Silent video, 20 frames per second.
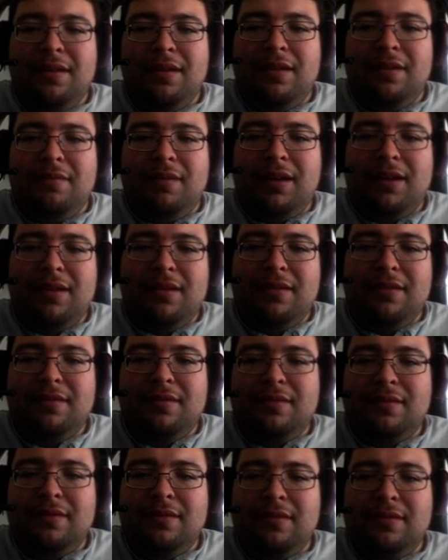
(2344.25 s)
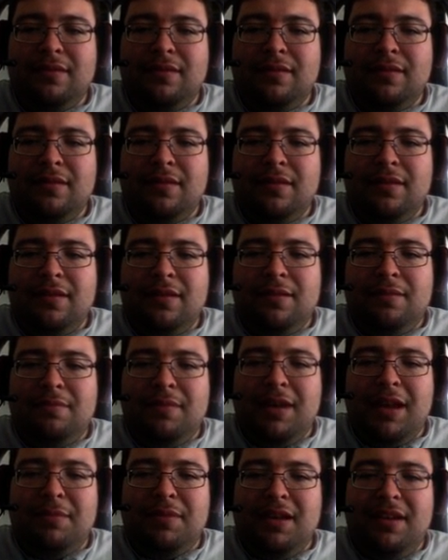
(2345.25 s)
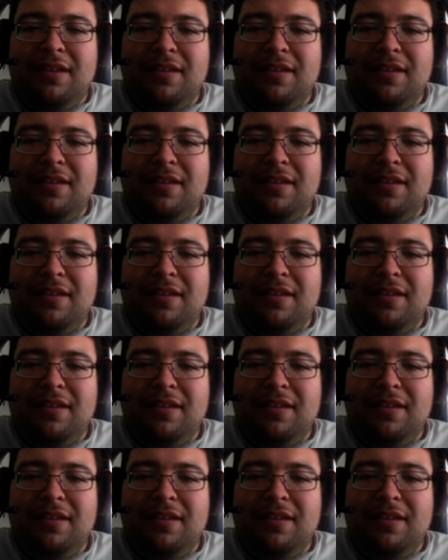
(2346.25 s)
Well, maybe.